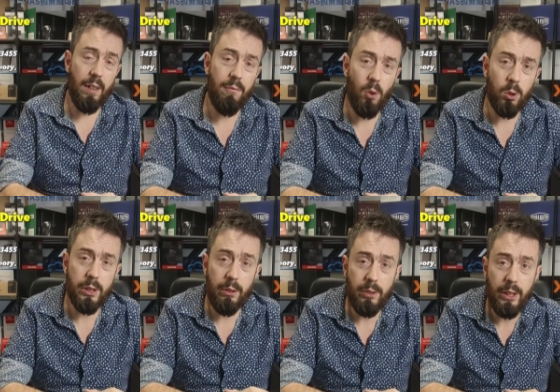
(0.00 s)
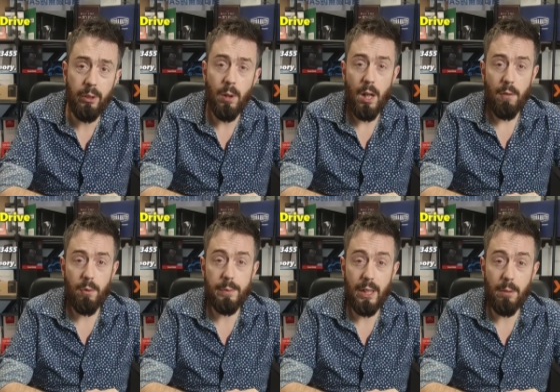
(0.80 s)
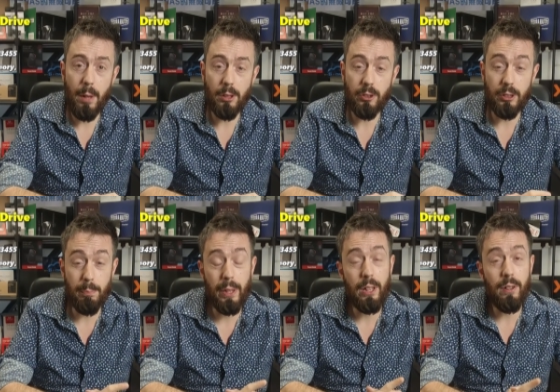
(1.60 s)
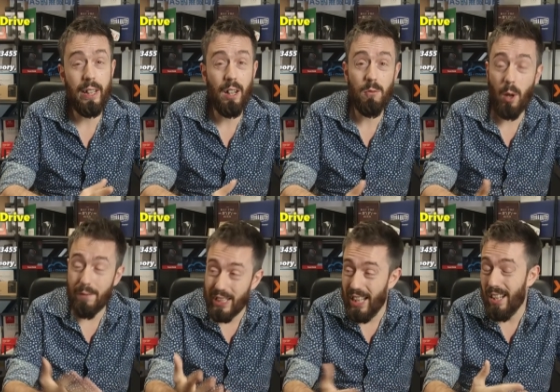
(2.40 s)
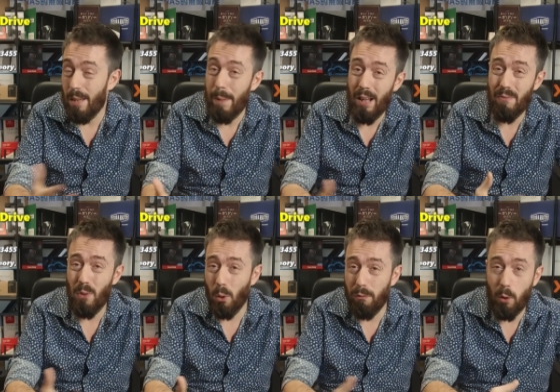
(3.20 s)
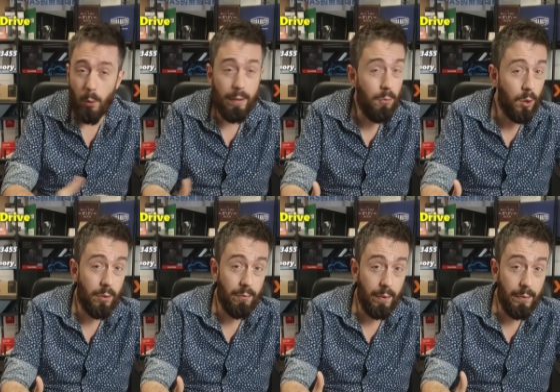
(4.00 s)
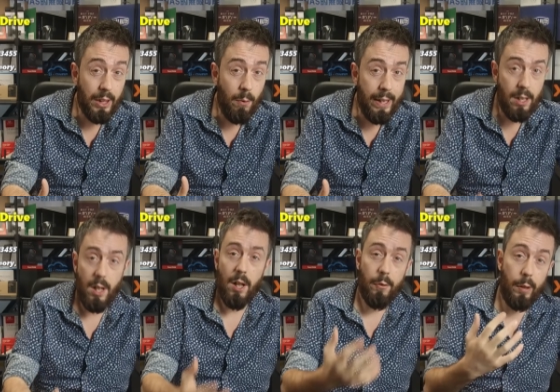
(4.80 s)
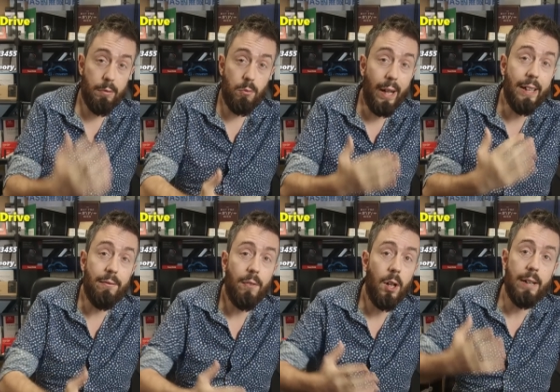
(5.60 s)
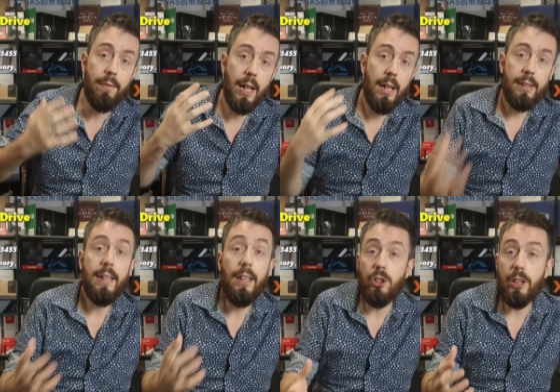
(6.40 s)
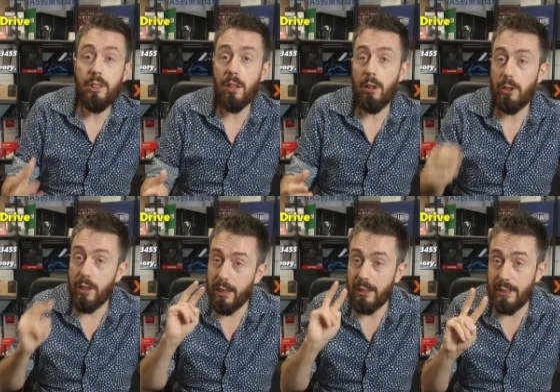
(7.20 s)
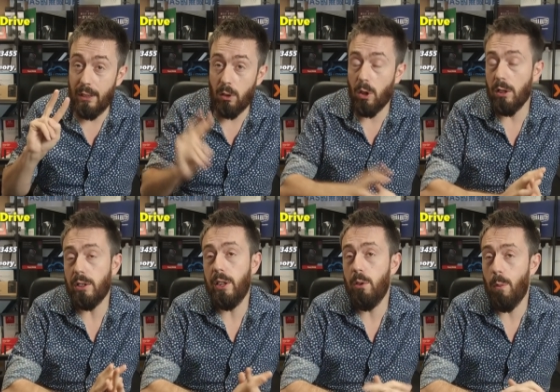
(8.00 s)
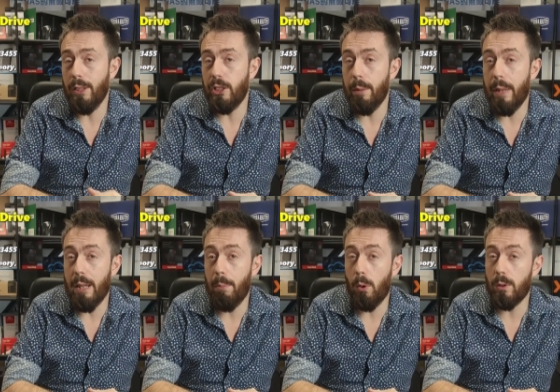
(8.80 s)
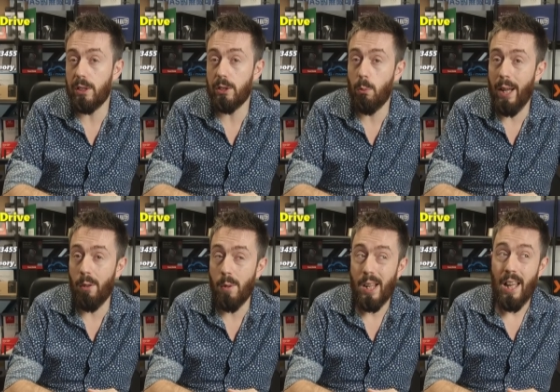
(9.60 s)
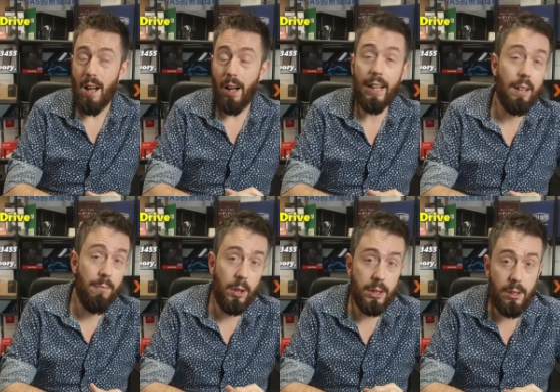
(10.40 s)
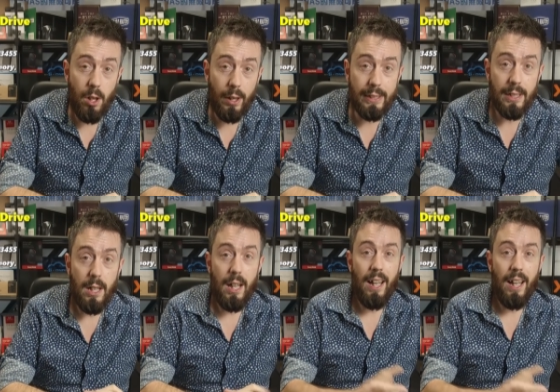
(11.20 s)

the four two two from TerraMaster is pretty good. And it arrives again at about four forty, four fifty quid for a RAID five ten G solution. And it's still got two one G b E ports as well. I think it finds a nice